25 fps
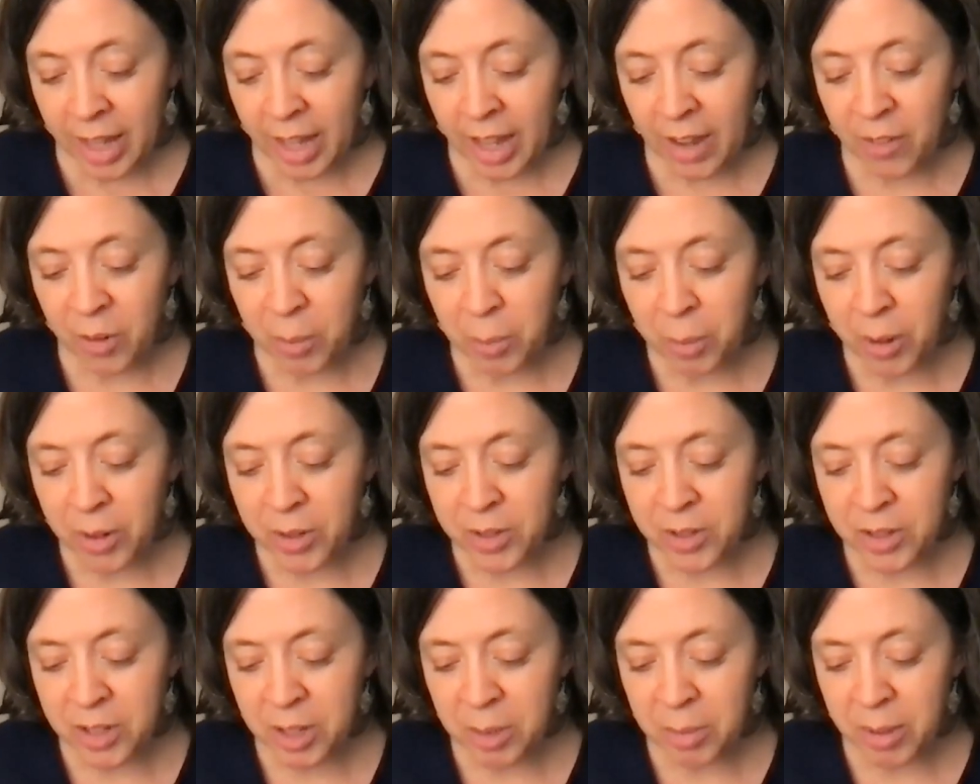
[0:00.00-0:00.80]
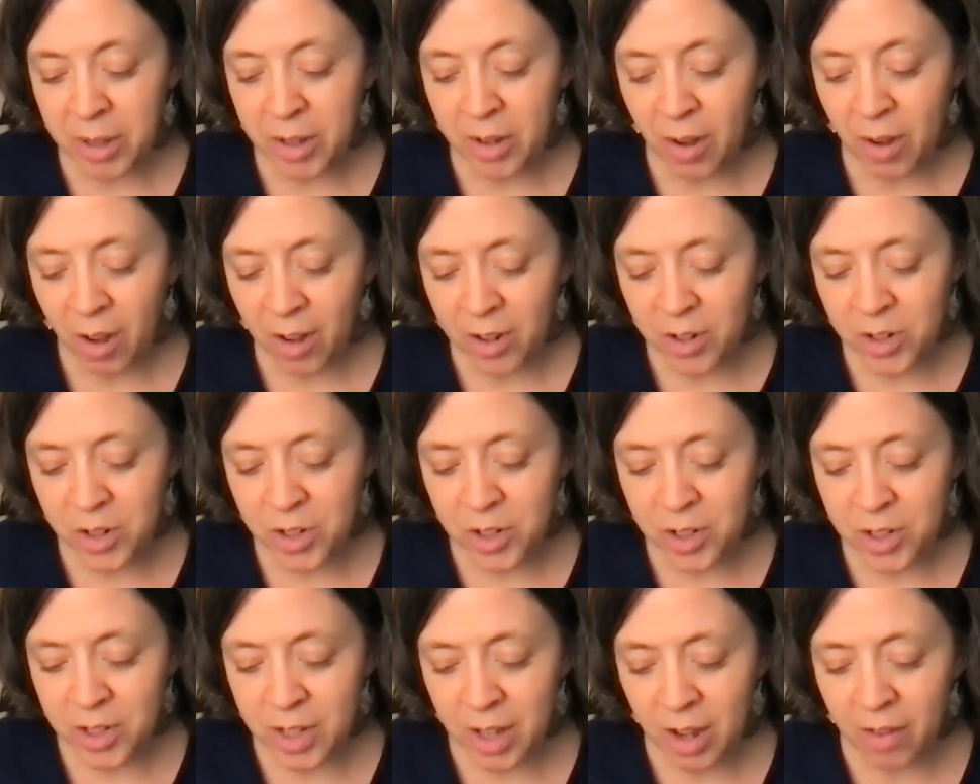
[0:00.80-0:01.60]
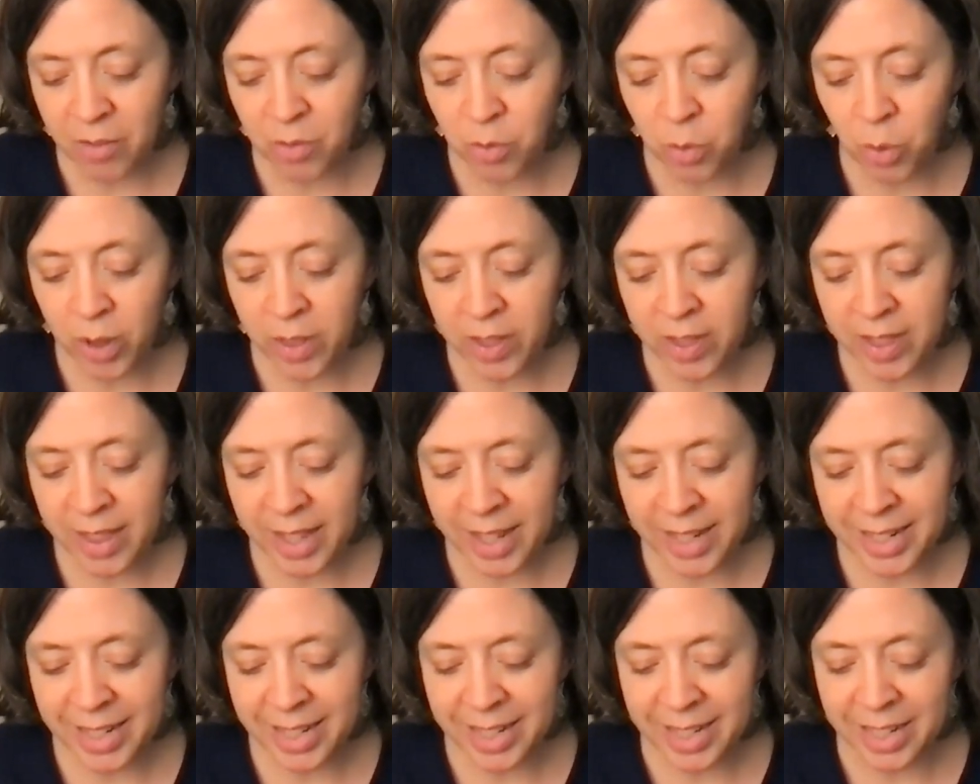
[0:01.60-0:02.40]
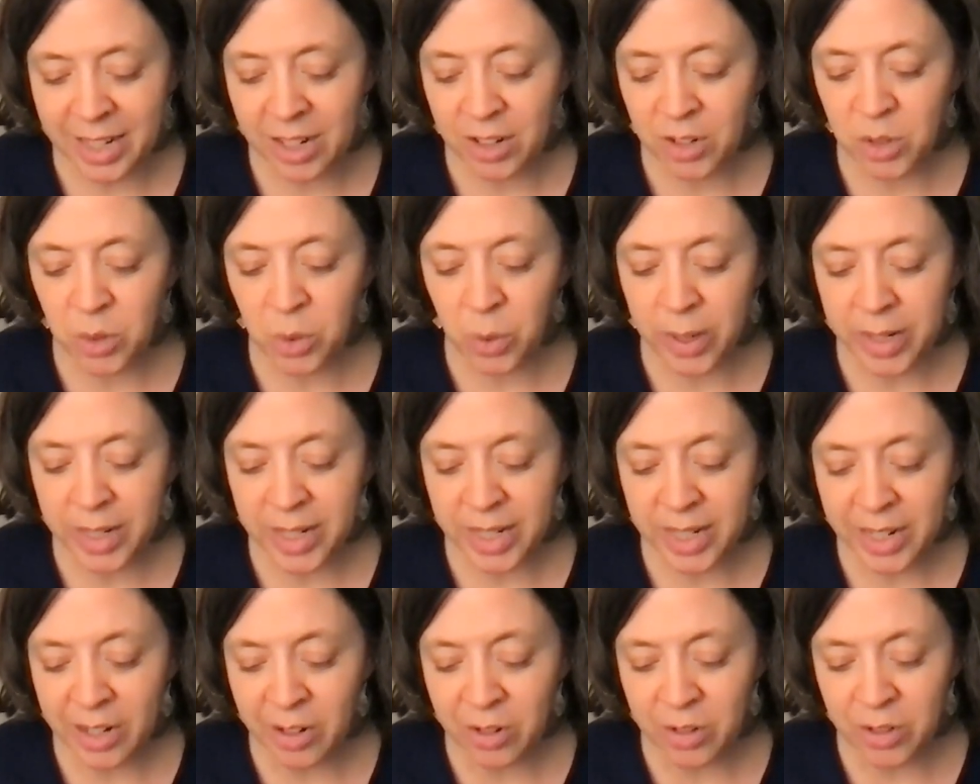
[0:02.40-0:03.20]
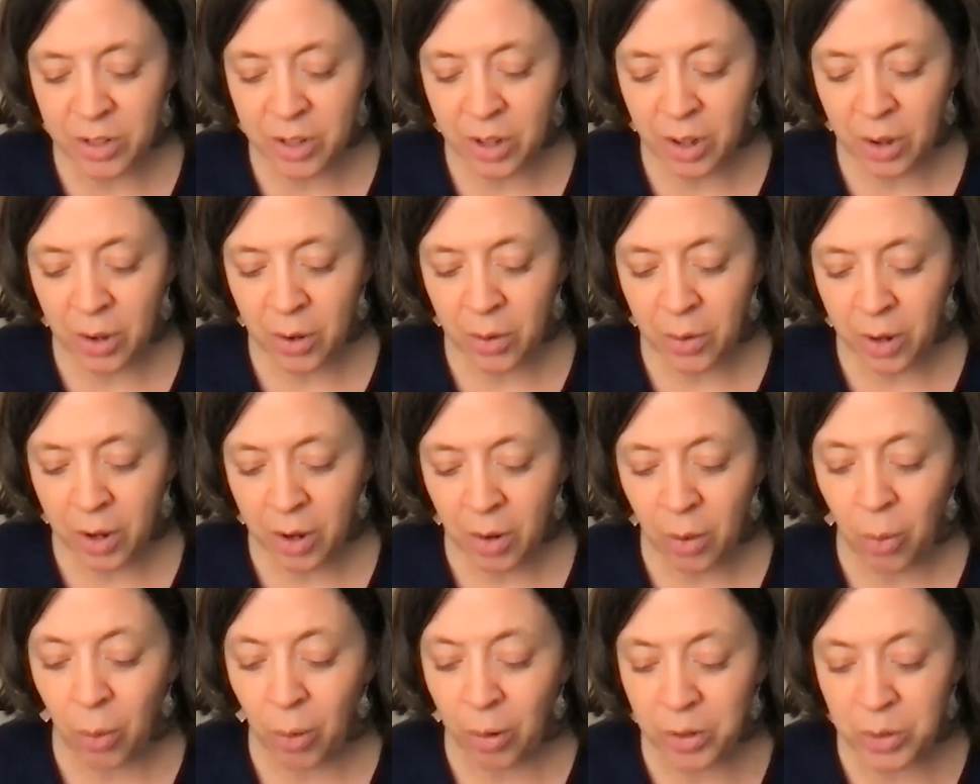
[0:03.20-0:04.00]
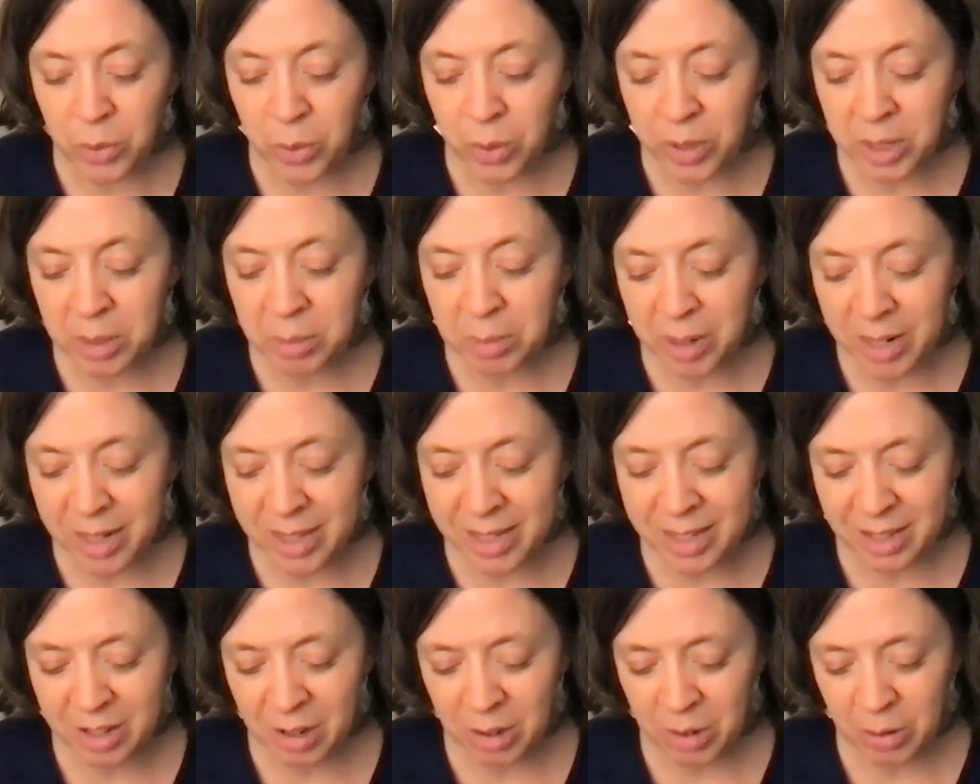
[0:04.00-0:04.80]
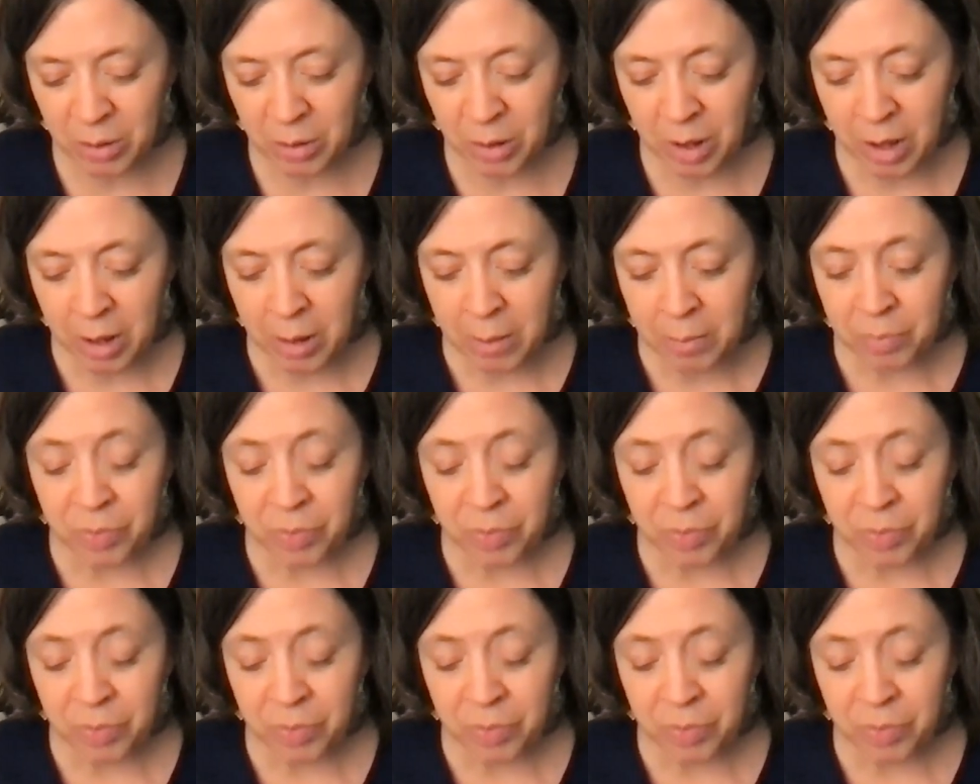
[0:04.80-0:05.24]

If a person can be conscious of what they did 20 years ago or 20 minutes ago,